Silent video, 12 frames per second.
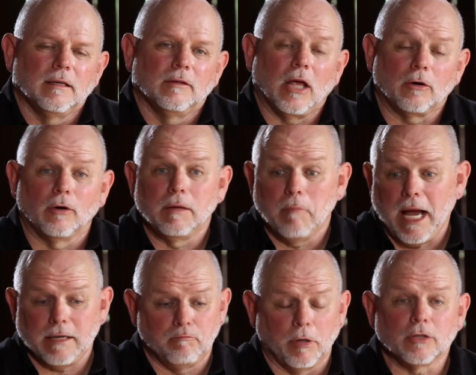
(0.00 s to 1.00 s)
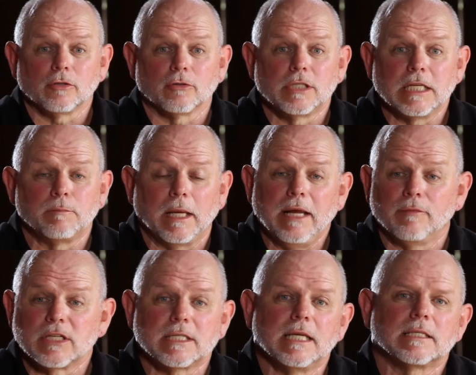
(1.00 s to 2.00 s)
Not only my personal sins, but even
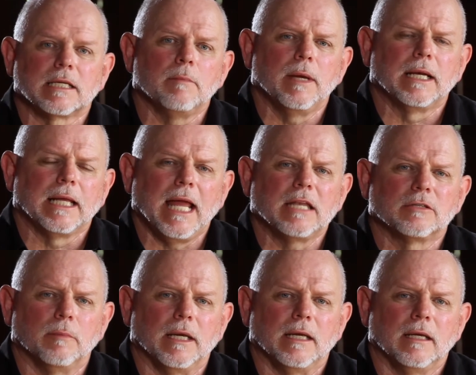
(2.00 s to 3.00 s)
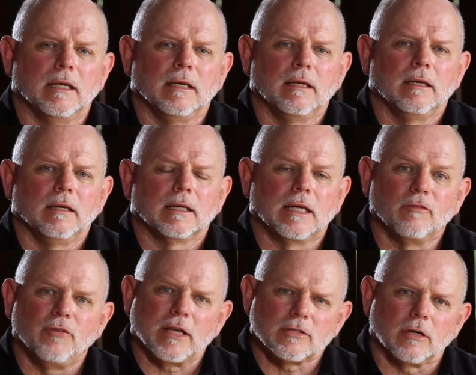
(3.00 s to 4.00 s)
the sins committed against me.
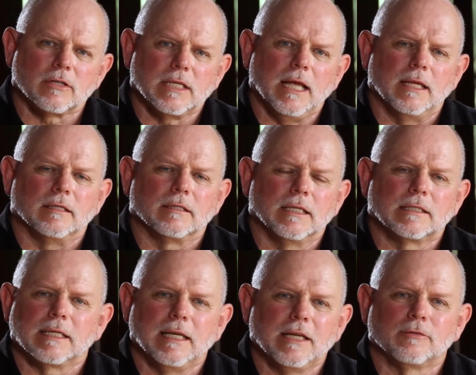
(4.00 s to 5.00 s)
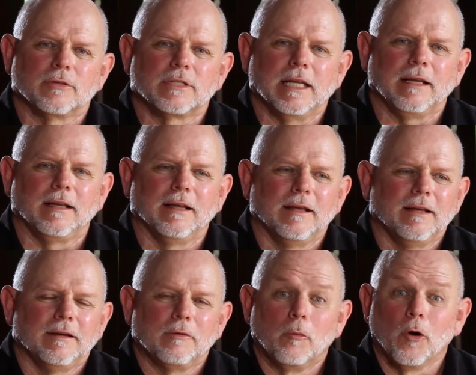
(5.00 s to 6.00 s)
Confess our sins. It's an interesting
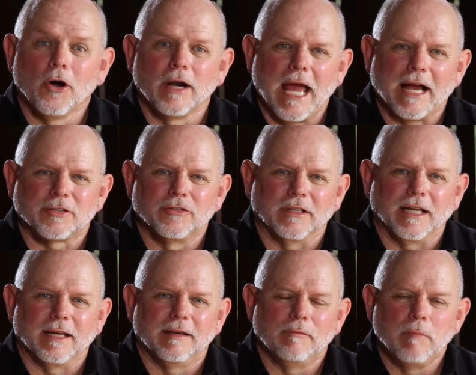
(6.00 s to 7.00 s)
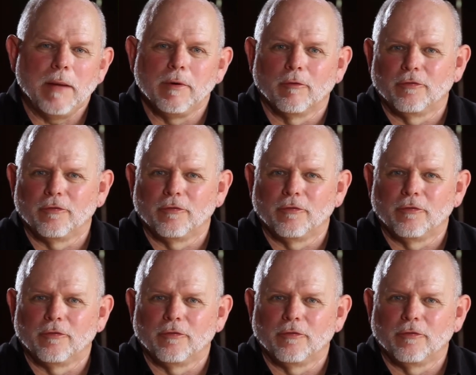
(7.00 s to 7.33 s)
word, actually. Maybe we're